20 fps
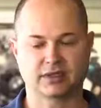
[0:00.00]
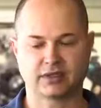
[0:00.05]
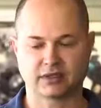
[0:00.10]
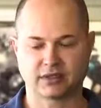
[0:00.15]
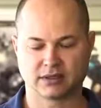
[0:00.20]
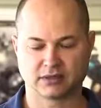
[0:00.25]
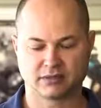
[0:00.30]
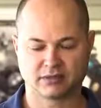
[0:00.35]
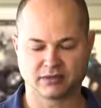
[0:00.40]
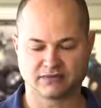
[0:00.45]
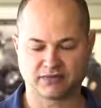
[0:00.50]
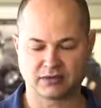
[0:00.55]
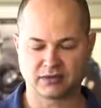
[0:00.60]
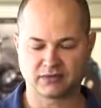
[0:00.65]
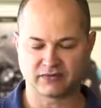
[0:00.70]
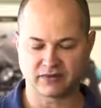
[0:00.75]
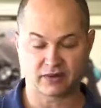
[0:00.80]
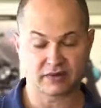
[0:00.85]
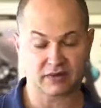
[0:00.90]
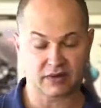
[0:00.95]
The field
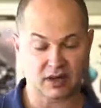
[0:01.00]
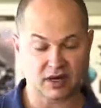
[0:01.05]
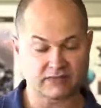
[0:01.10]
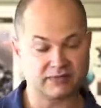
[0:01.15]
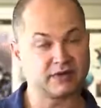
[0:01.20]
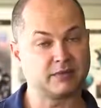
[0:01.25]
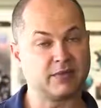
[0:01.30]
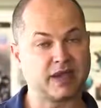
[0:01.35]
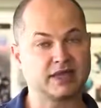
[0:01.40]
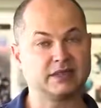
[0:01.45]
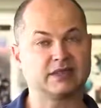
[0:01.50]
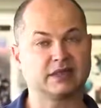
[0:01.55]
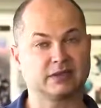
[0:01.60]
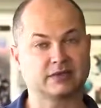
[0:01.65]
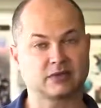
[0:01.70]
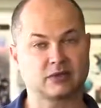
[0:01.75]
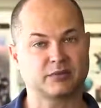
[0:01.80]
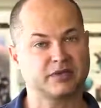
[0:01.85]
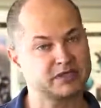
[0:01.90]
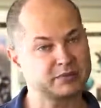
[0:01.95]
of view of the main
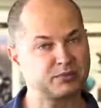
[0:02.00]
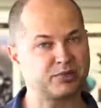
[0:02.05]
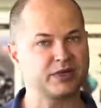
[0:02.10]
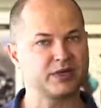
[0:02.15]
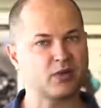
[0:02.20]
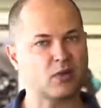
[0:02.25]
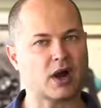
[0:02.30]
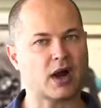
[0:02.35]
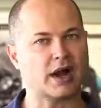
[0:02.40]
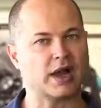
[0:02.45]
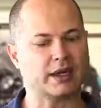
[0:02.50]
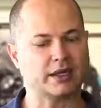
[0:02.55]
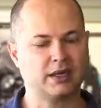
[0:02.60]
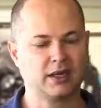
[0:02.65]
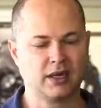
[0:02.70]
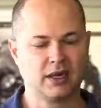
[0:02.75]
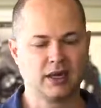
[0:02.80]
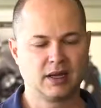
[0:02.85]
telescope is pretty wide,